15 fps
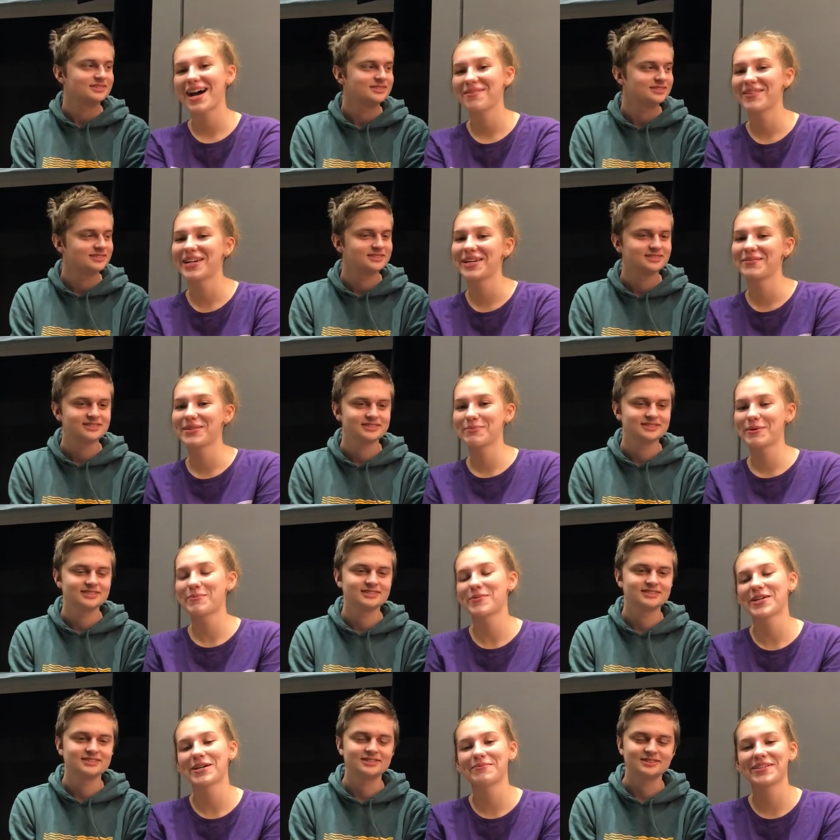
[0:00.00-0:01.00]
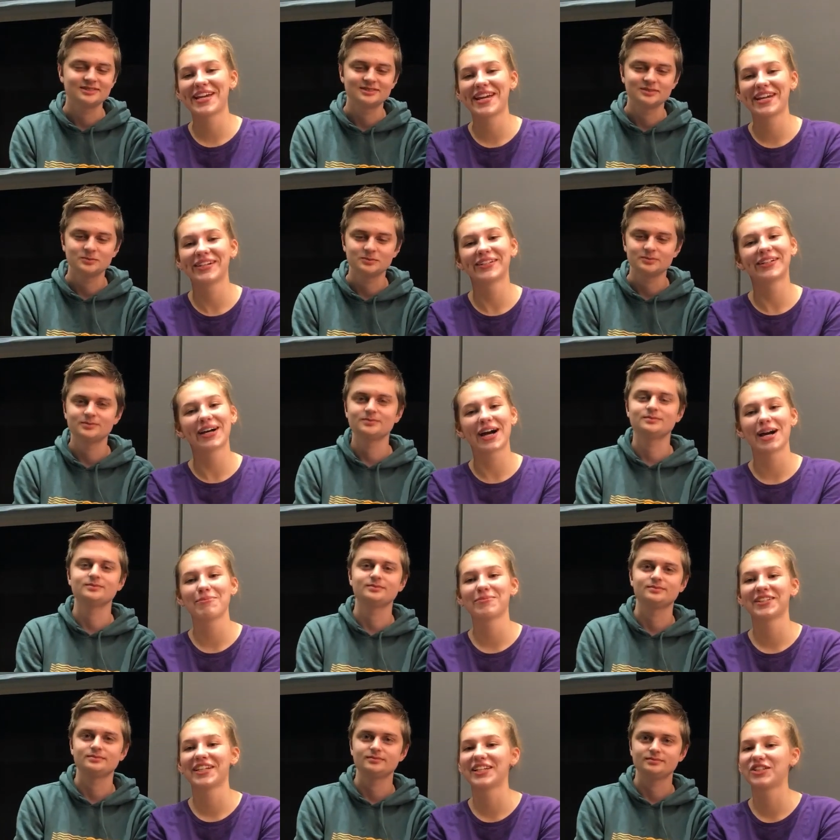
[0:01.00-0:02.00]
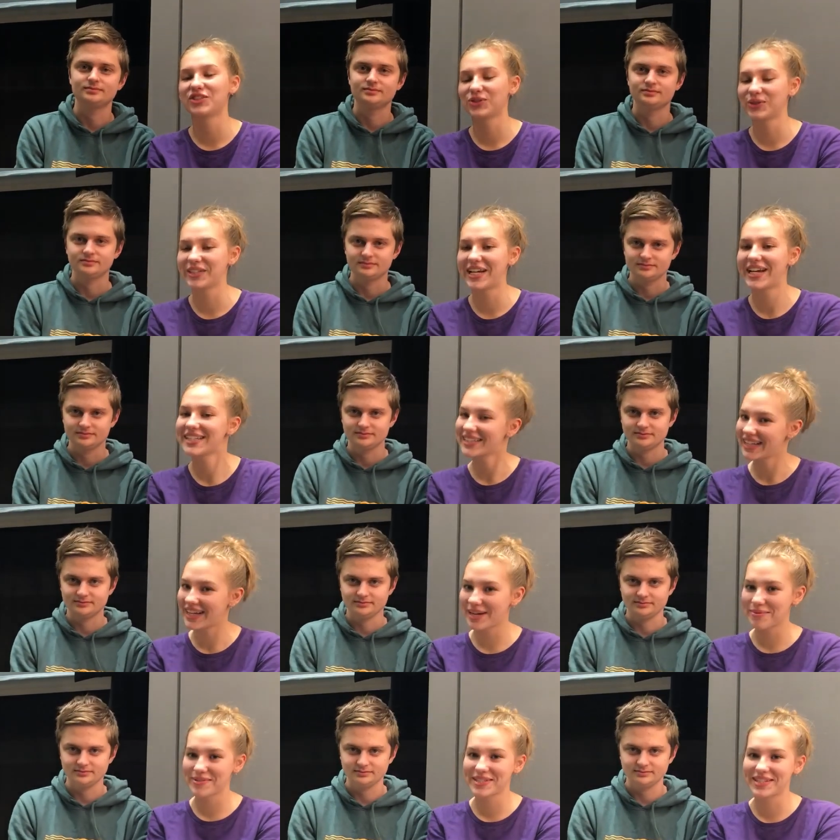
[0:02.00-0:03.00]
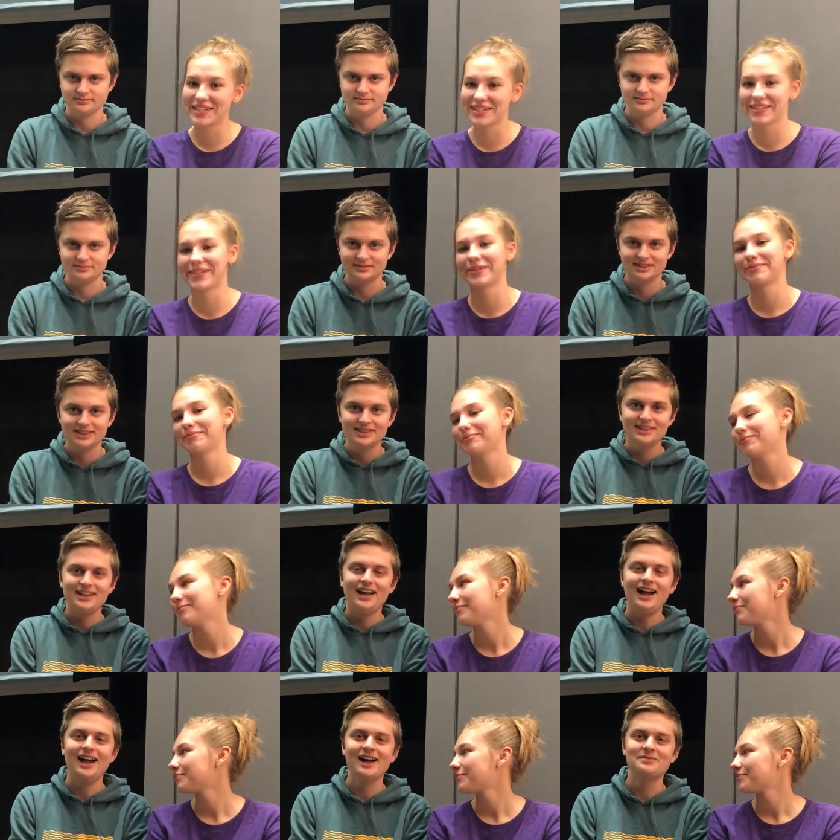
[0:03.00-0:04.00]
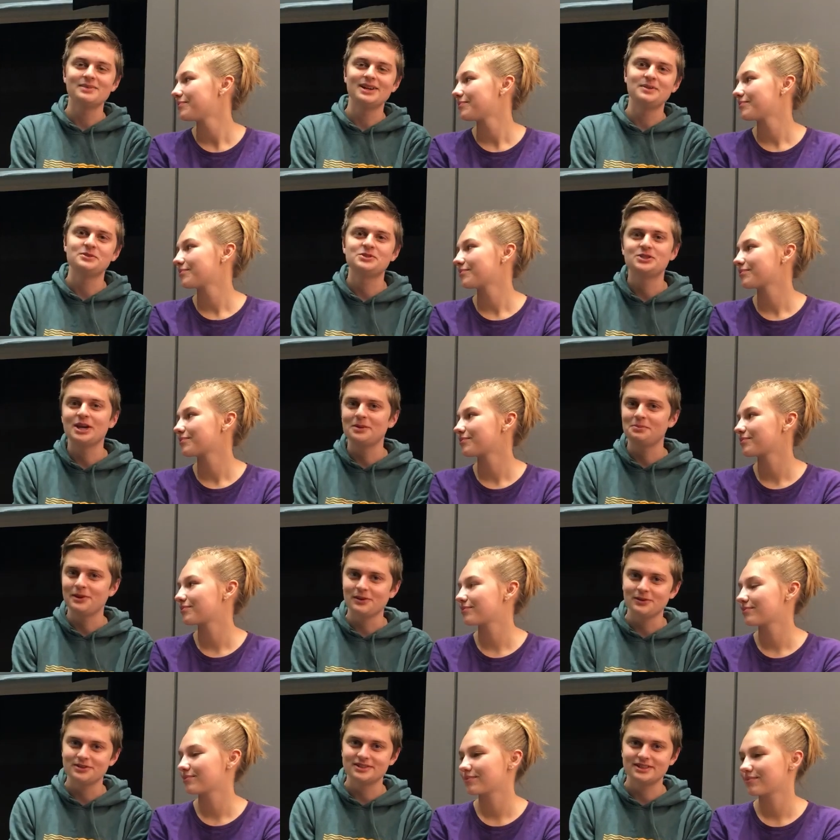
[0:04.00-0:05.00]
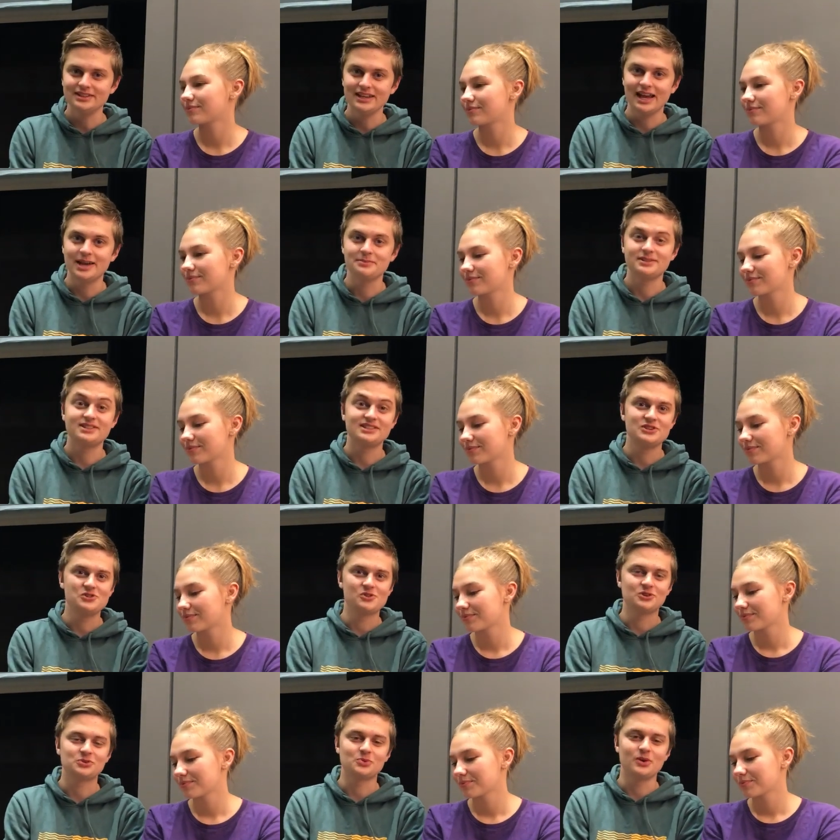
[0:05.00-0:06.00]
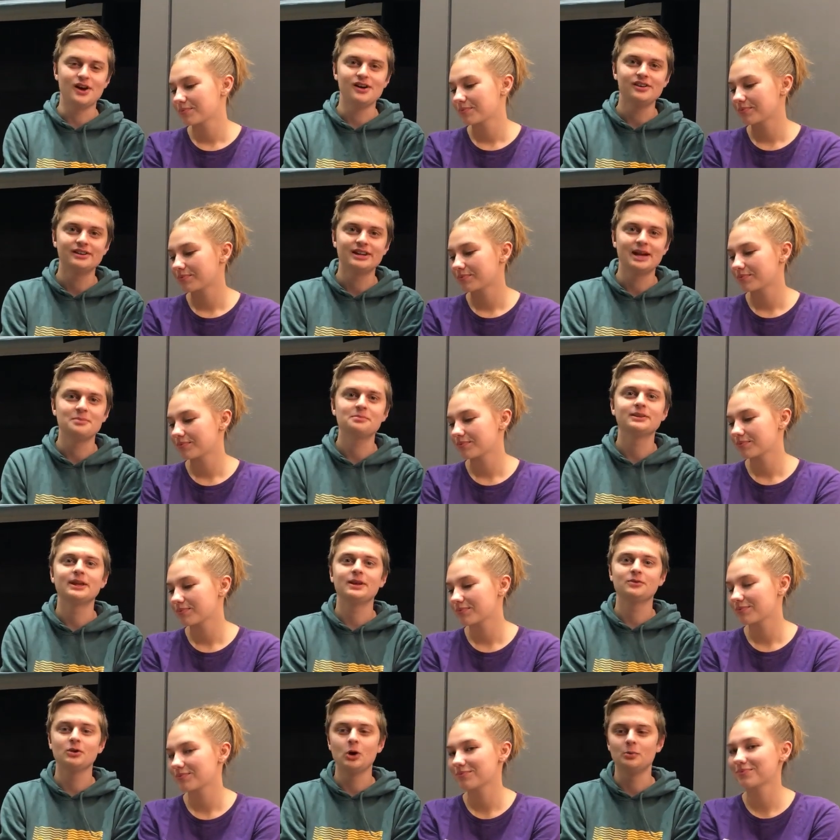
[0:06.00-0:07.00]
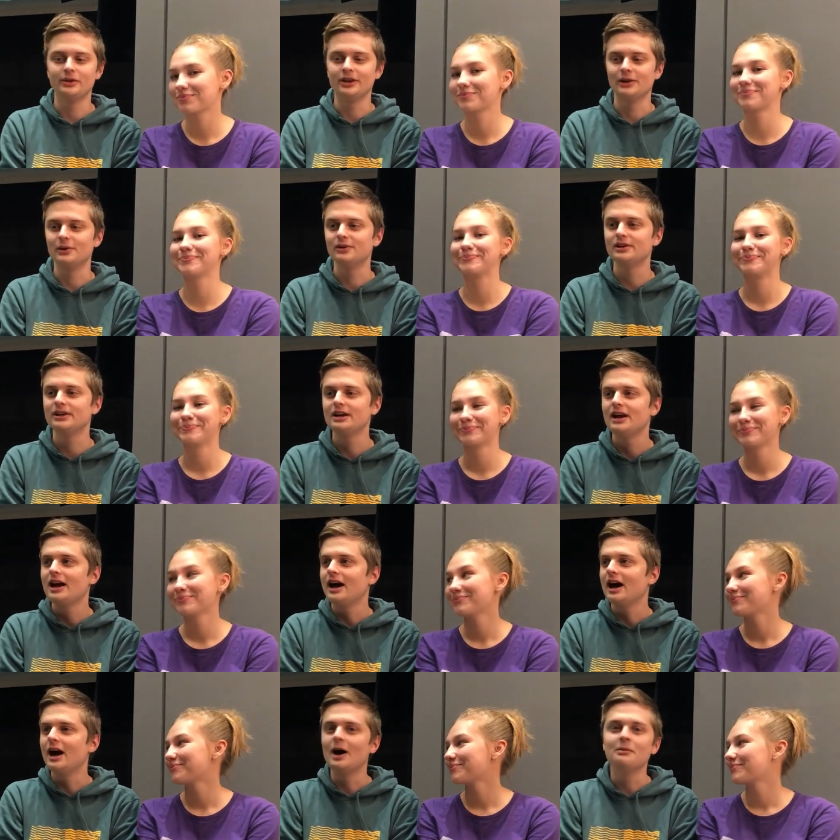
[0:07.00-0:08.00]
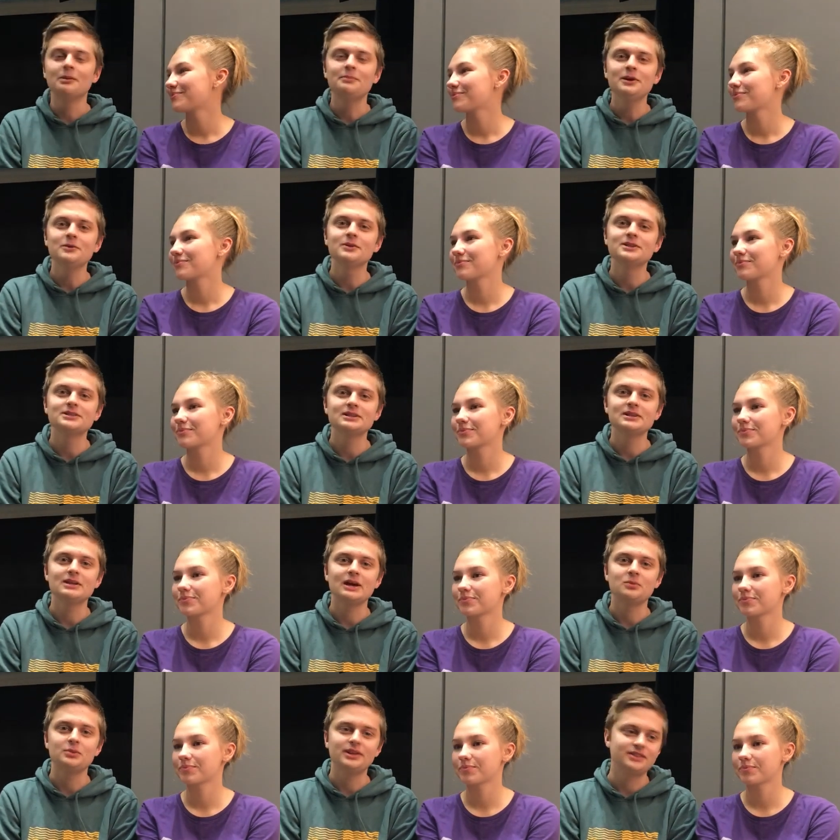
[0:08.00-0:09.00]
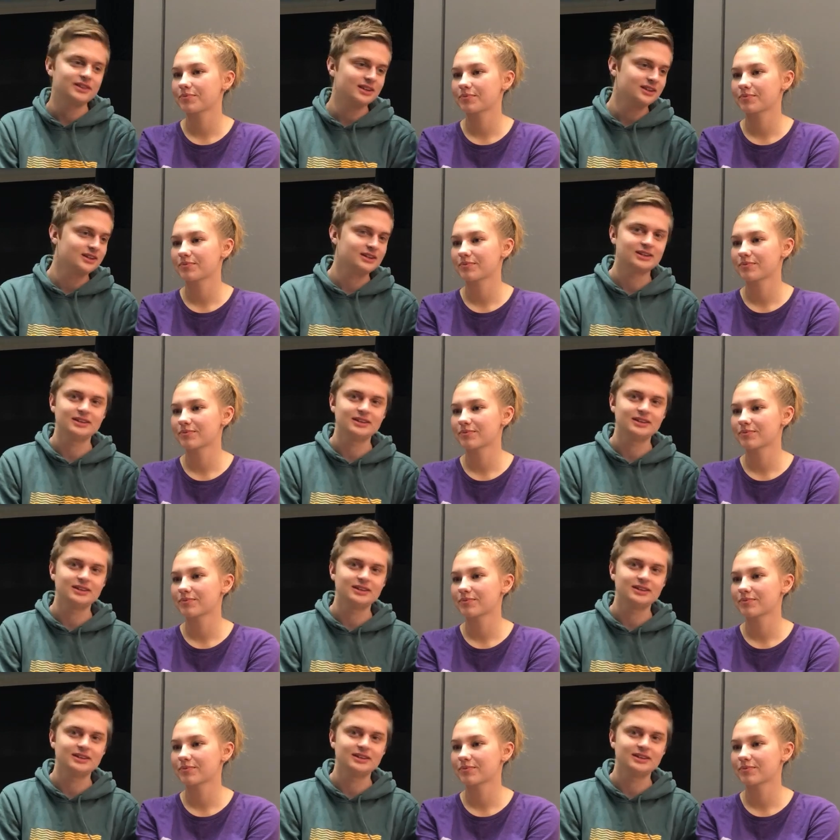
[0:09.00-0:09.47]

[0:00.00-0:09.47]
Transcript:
Speaker 1: Hi, my name is Pimprenelle Behaeghel. I'm playing Juliet, and I'm a senior.
Speaker 2: Hi, my name is Jake Petersen. I'm a senior as well, and I'm playing Romeo. Um, a big reason we think